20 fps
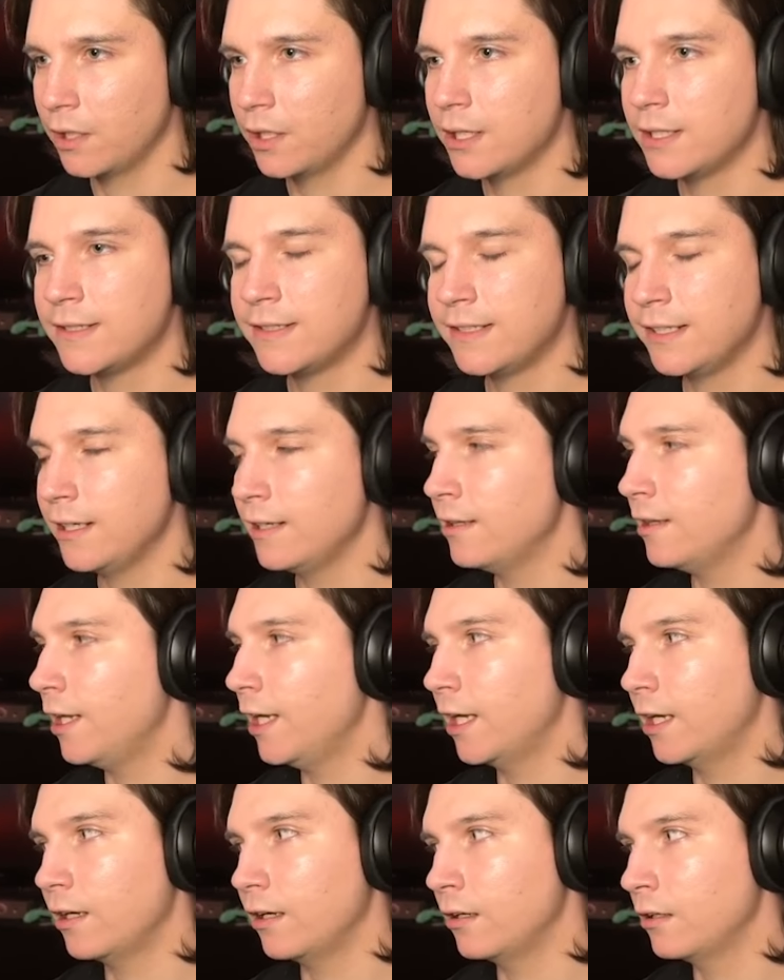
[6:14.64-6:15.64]
See,
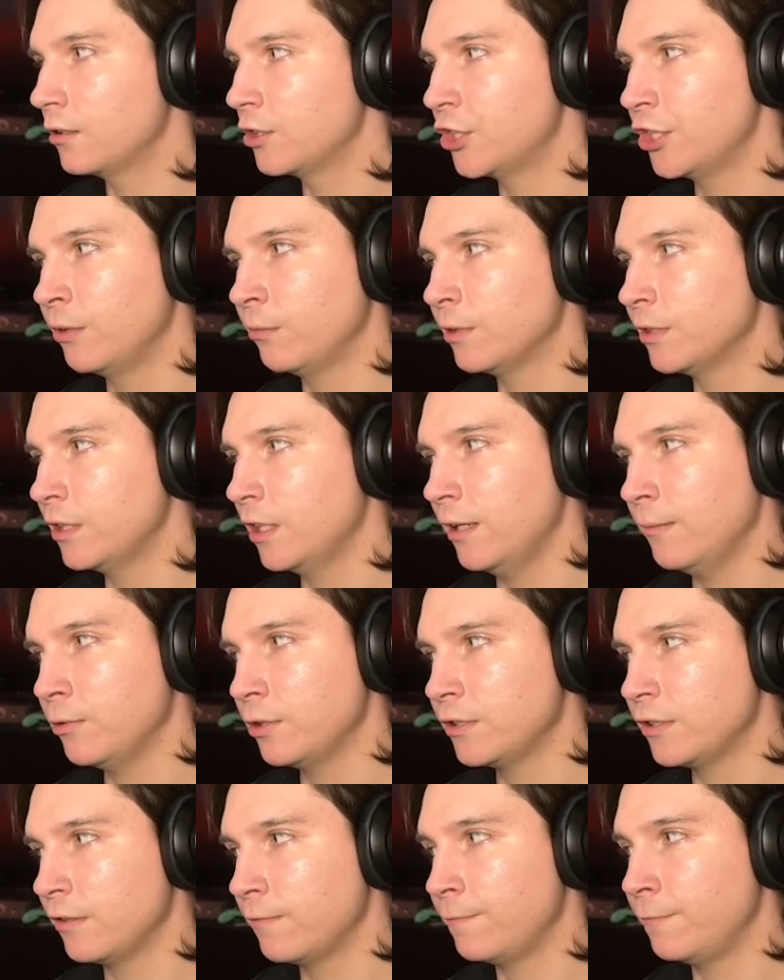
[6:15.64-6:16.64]
like, she wasn't able
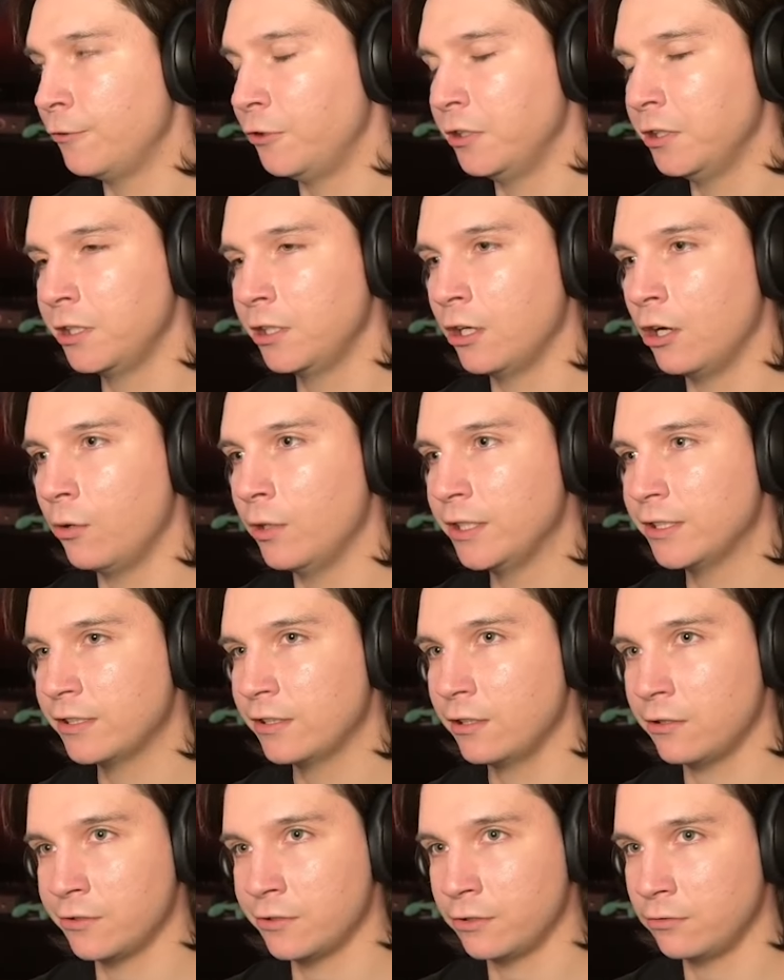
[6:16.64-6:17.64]
to fully go into
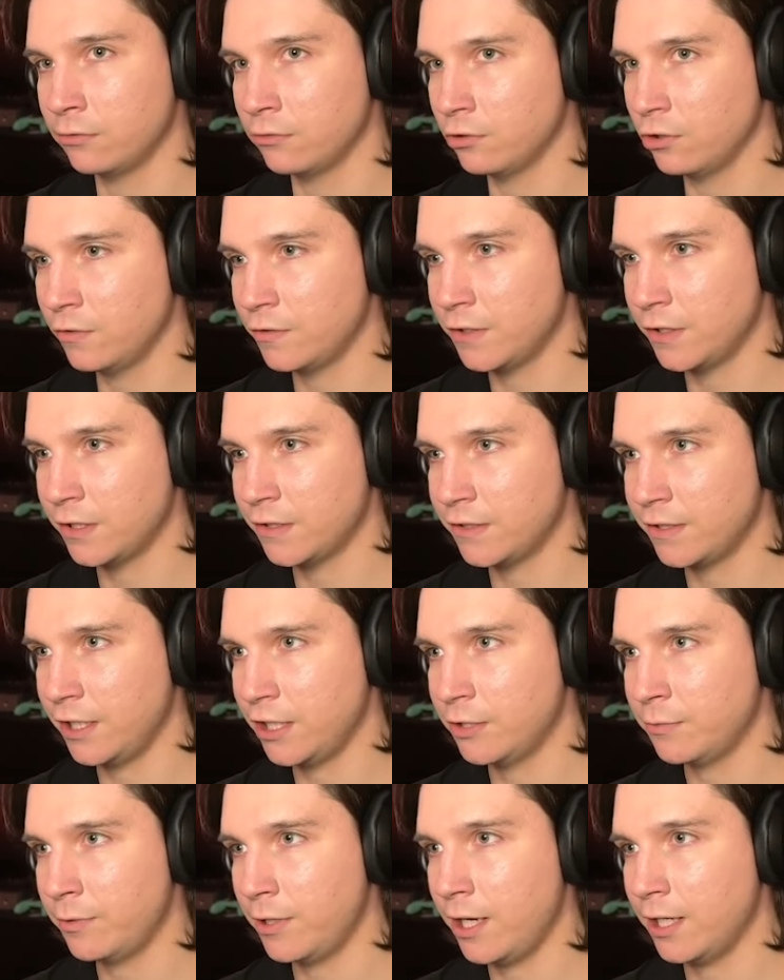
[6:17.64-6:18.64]
those grooves in the
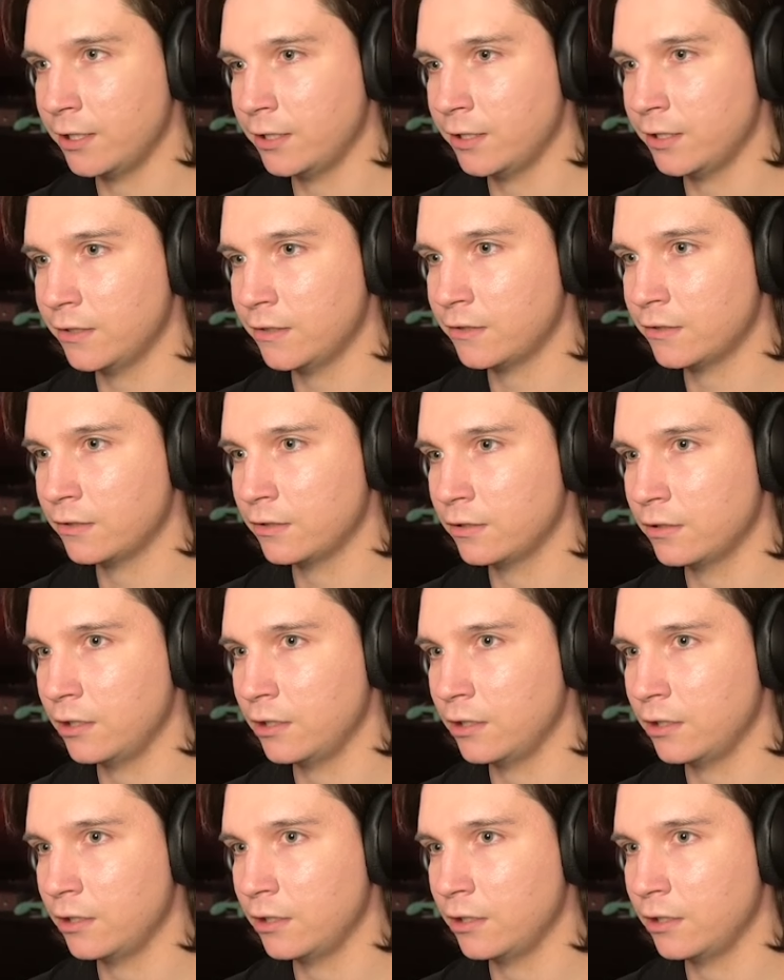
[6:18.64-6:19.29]
stage practice.